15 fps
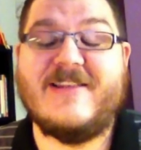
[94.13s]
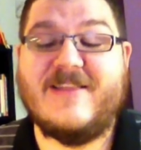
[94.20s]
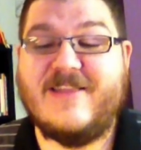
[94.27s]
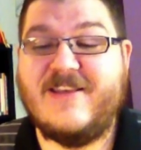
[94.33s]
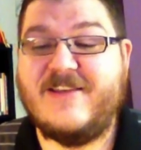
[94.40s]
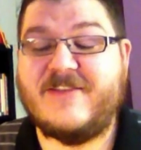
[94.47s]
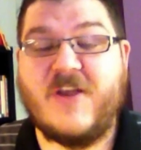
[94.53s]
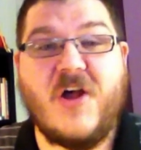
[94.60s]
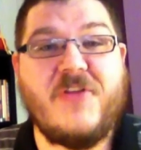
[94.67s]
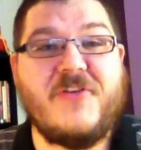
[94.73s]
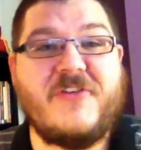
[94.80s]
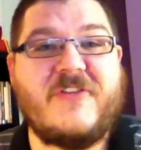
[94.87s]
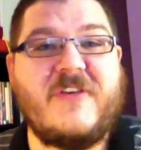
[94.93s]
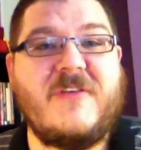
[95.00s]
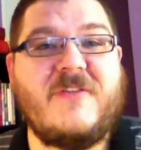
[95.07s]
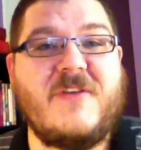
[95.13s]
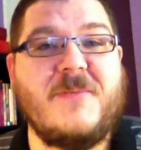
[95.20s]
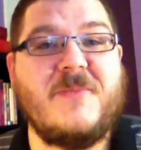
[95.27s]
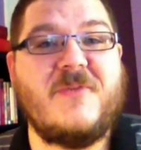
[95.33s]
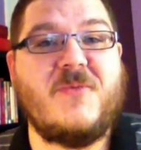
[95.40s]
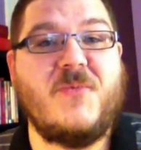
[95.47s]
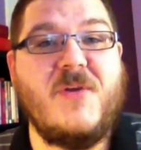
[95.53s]
these other
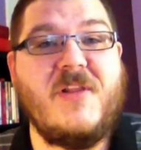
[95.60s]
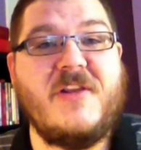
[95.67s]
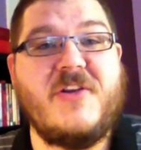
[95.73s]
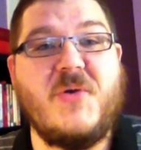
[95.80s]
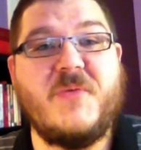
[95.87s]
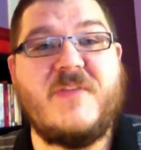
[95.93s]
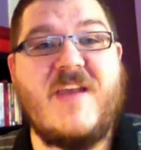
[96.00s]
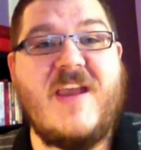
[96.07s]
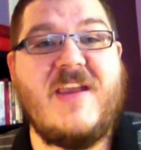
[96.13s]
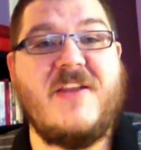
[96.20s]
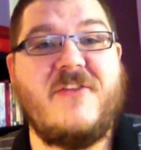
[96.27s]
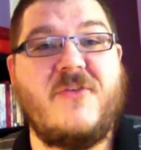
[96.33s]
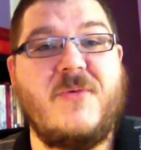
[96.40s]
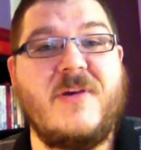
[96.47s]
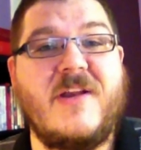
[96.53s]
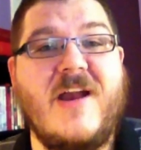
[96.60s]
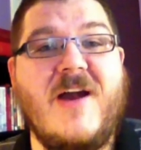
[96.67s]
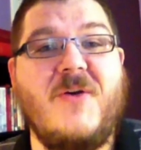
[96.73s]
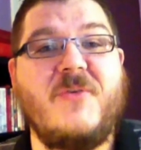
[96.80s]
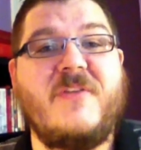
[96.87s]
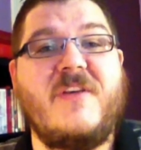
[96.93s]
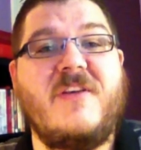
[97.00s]
systems really don't take into
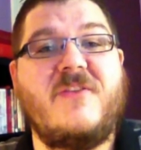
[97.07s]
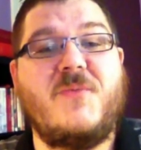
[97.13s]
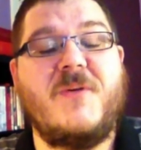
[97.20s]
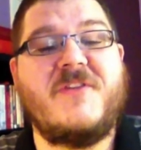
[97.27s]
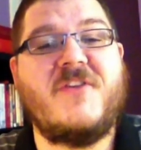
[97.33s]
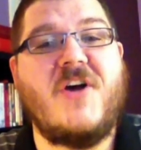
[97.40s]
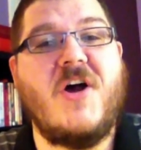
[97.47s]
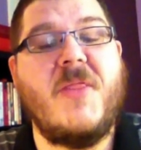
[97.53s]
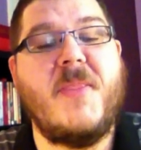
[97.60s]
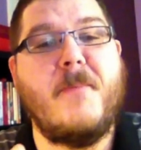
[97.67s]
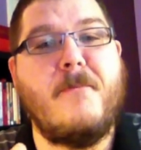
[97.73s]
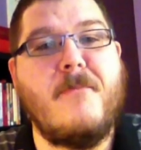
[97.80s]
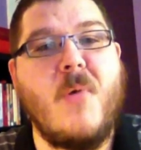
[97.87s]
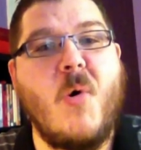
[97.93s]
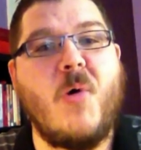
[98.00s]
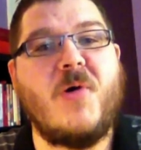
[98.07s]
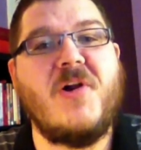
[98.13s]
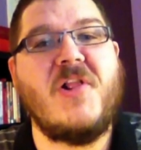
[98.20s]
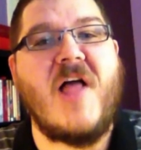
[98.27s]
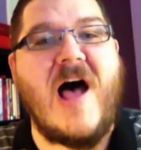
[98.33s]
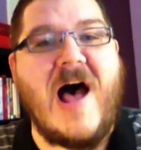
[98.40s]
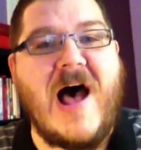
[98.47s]
account is what's called the
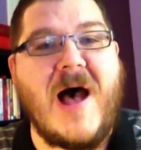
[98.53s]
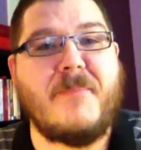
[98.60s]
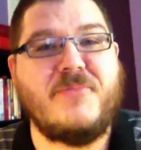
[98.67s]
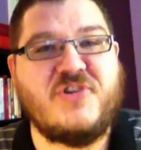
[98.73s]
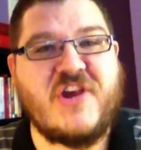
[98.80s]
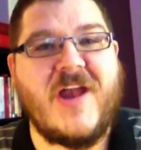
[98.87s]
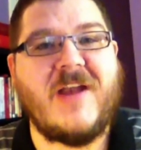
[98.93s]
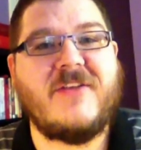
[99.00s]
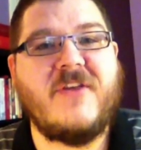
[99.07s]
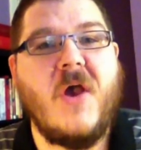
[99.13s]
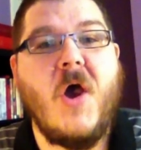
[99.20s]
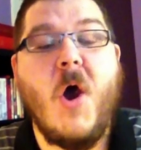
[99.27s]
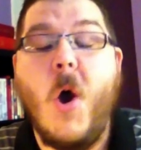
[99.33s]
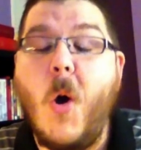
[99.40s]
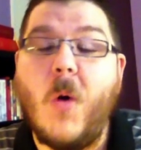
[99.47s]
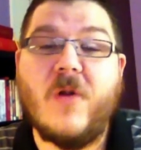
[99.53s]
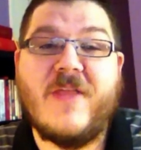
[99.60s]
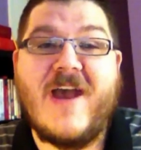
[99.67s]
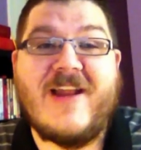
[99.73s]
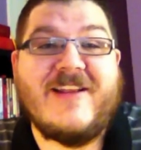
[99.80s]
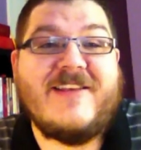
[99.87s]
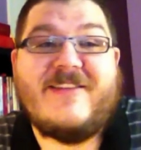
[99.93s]
moral object, or
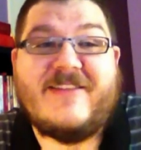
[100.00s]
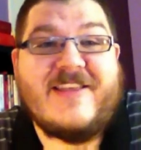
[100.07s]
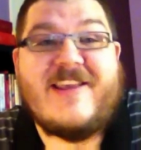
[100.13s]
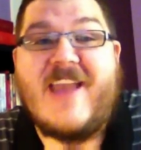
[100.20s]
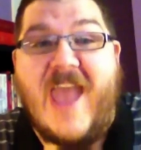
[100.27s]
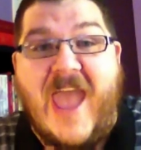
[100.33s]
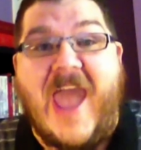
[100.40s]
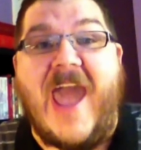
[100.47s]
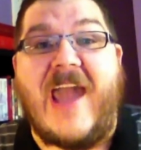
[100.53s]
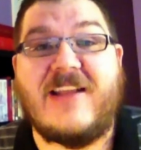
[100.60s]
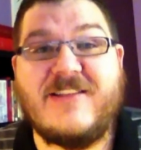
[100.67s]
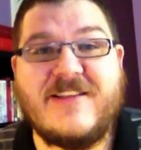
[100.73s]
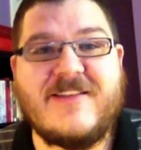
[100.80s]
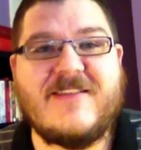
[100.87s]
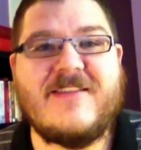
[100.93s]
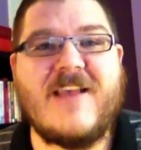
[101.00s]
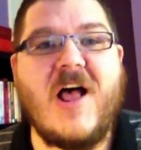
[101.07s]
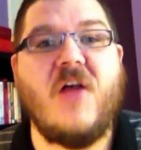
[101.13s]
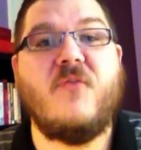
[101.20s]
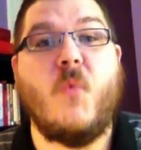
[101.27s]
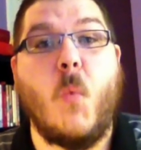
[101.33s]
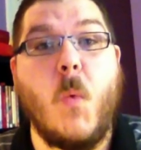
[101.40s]
that is the act
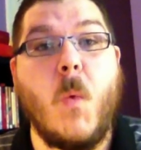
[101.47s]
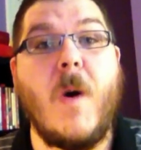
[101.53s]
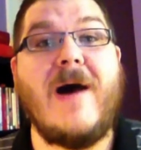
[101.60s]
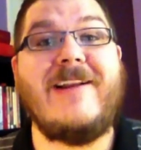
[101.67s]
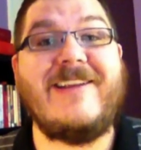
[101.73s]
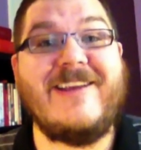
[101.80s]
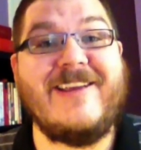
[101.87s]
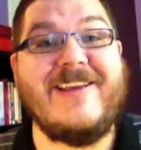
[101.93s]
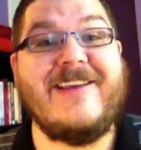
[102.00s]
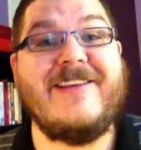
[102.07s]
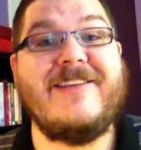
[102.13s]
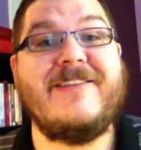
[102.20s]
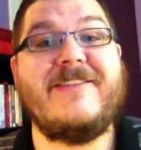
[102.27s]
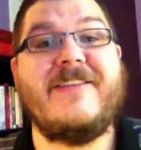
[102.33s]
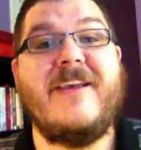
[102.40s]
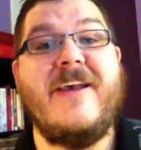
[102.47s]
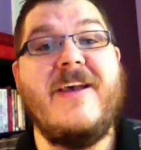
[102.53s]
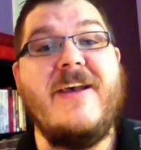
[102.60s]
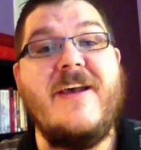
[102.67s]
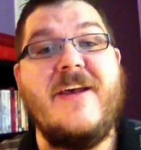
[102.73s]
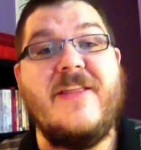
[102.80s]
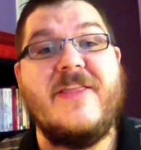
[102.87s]
itself. What is
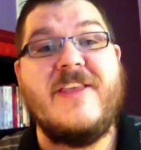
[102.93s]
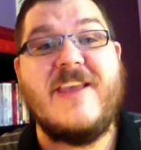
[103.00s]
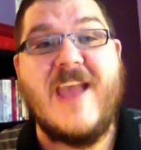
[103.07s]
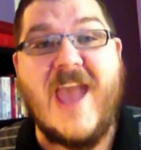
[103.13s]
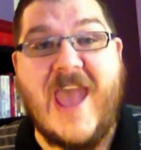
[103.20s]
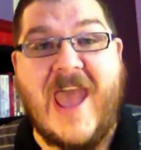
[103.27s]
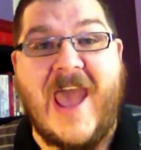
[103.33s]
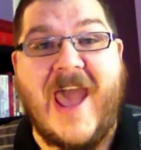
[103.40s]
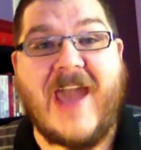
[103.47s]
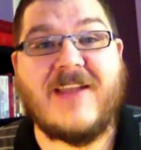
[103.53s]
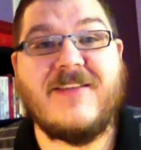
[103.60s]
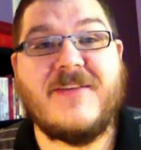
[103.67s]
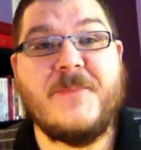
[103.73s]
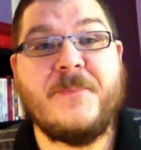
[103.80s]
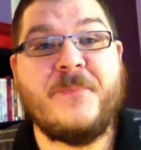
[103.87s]
the act?